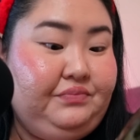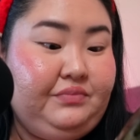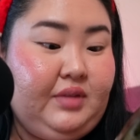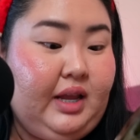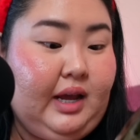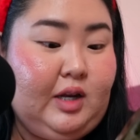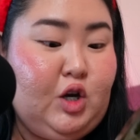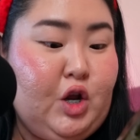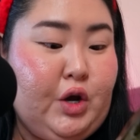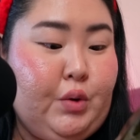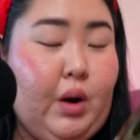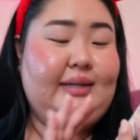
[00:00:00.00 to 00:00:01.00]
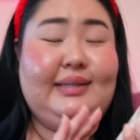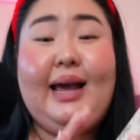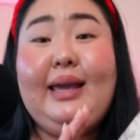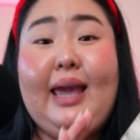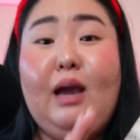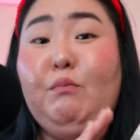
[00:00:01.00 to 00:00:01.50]

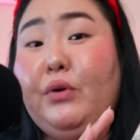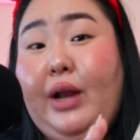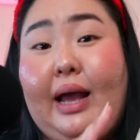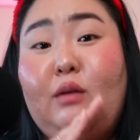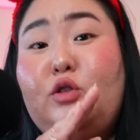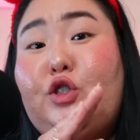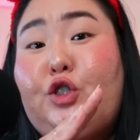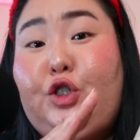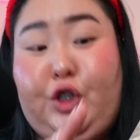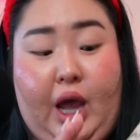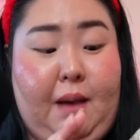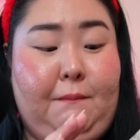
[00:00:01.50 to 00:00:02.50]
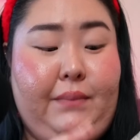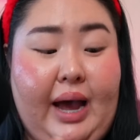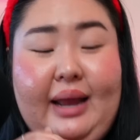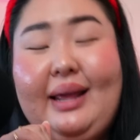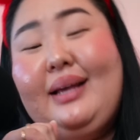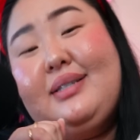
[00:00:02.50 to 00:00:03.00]
I can't pronounce shit,
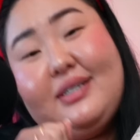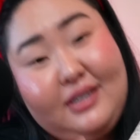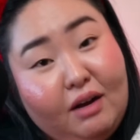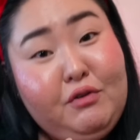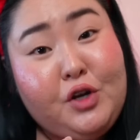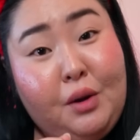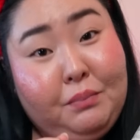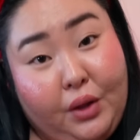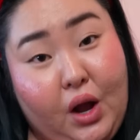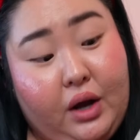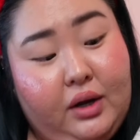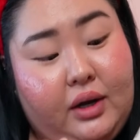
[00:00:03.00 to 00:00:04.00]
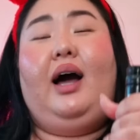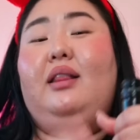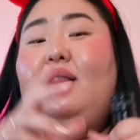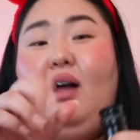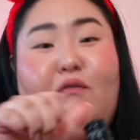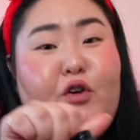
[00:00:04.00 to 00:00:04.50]
but it's a Sauvignon Blanc. I
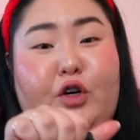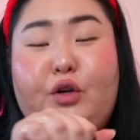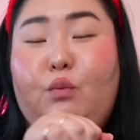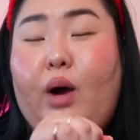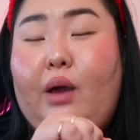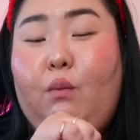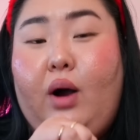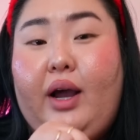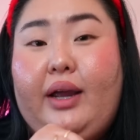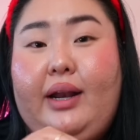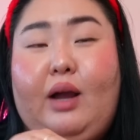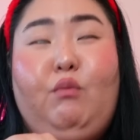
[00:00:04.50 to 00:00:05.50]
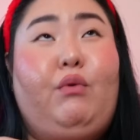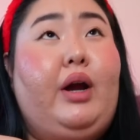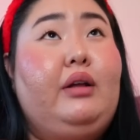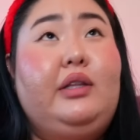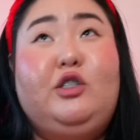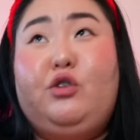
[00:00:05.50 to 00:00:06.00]
love a good white wine. I
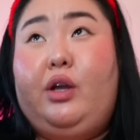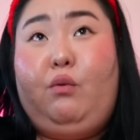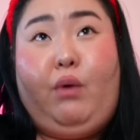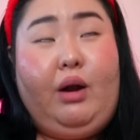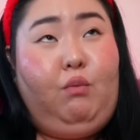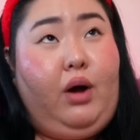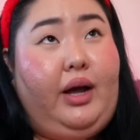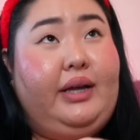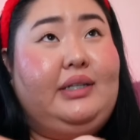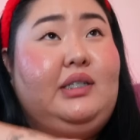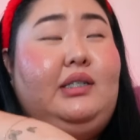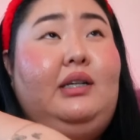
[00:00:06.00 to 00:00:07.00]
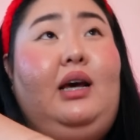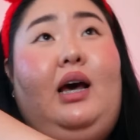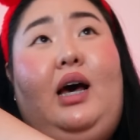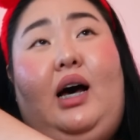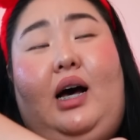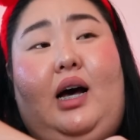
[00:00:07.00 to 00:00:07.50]
rarely drink red wines.
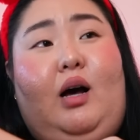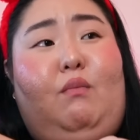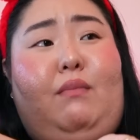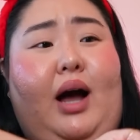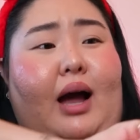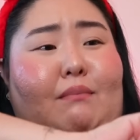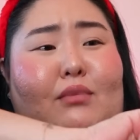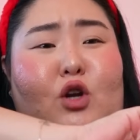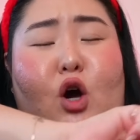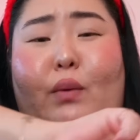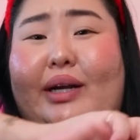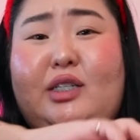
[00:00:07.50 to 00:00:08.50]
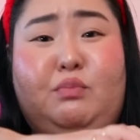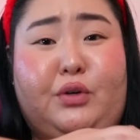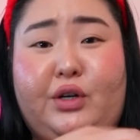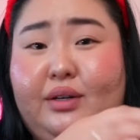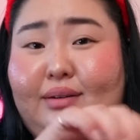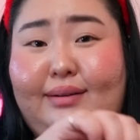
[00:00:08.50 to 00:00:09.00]
I'm no
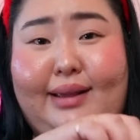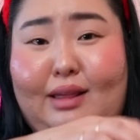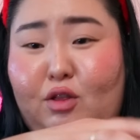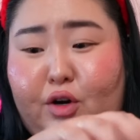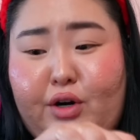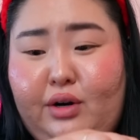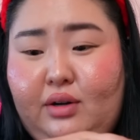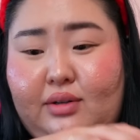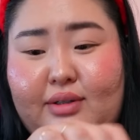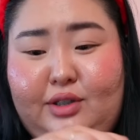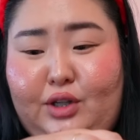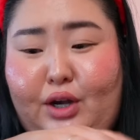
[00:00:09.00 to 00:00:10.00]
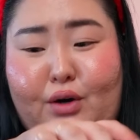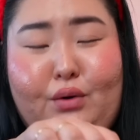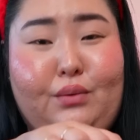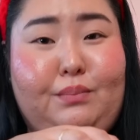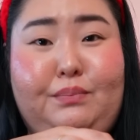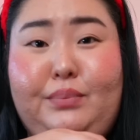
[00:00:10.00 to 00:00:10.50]
expert either,
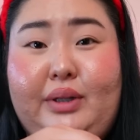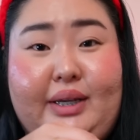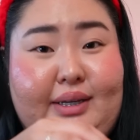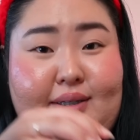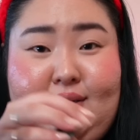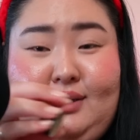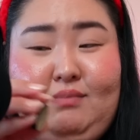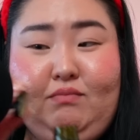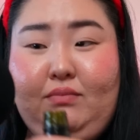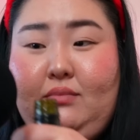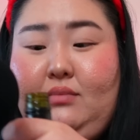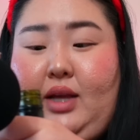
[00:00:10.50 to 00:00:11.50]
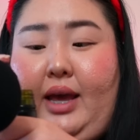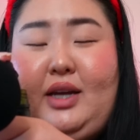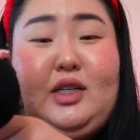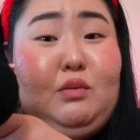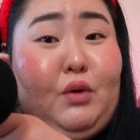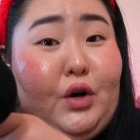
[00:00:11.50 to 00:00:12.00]
so please,
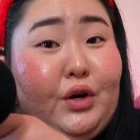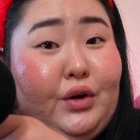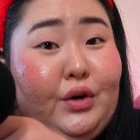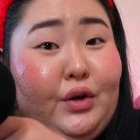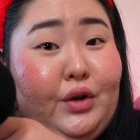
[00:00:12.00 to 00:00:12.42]
ASMR.